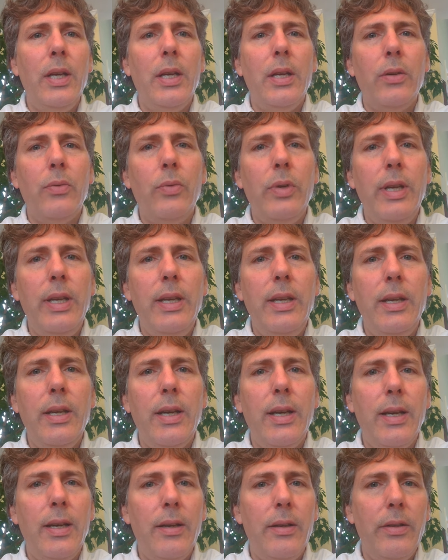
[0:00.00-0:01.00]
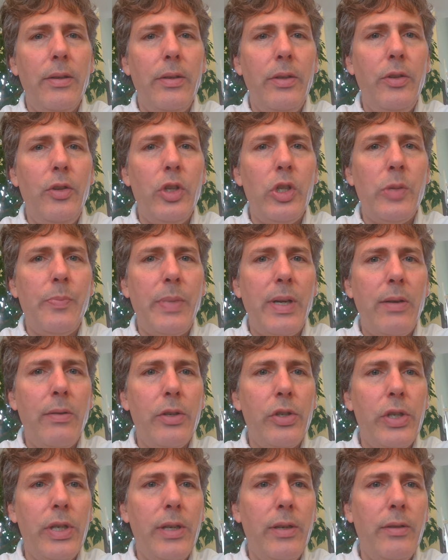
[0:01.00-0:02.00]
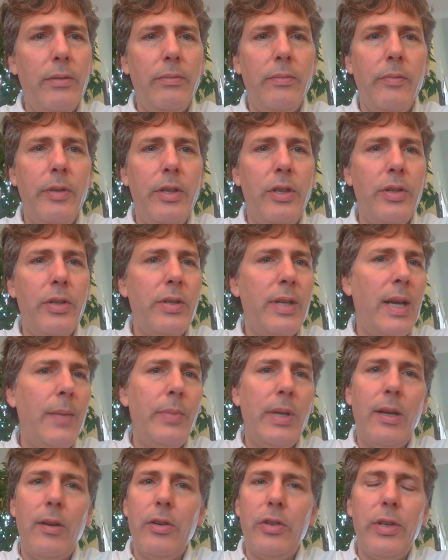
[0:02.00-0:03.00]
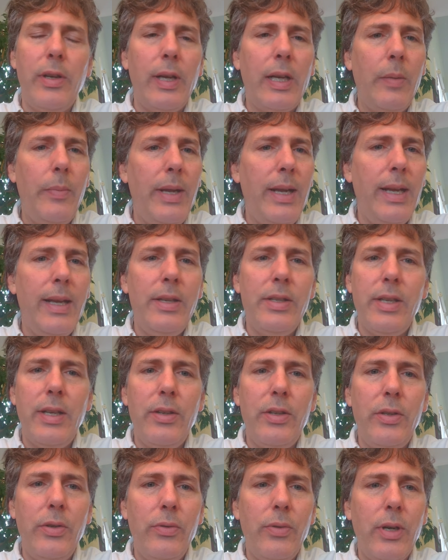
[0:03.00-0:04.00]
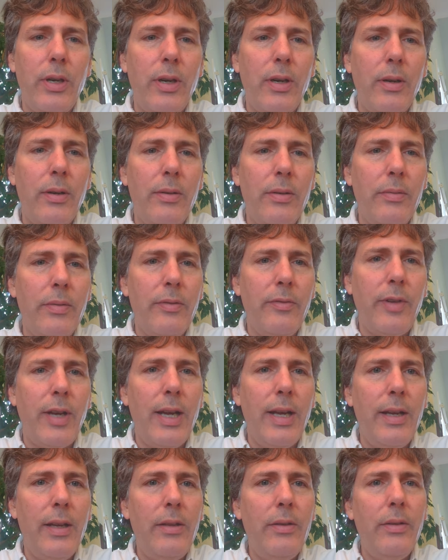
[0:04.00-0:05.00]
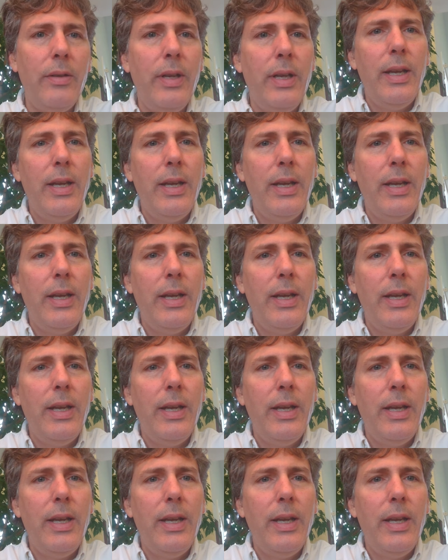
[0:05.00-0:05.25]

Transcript: We used PowerShell, we just typed PowerShell commands into our file,